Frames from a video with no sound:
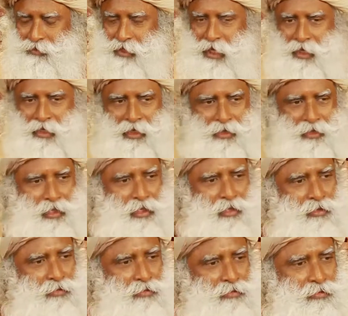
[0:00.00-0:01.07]
hanging there
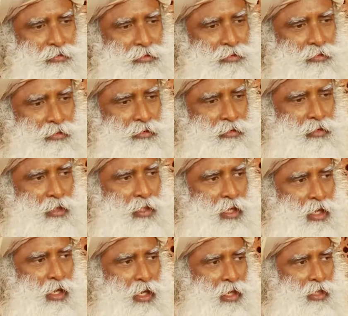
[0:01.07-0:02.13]

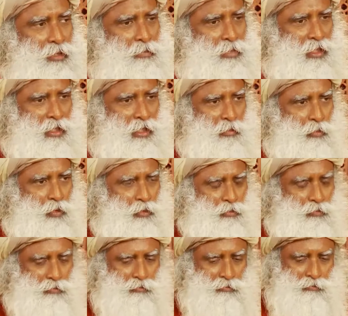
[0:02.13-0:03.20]
and a begging bowl.
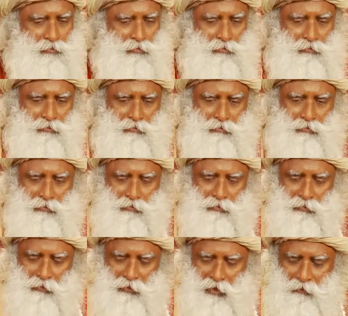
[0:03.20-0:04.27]

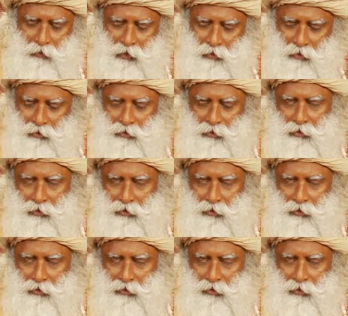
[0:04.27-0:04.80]
They went.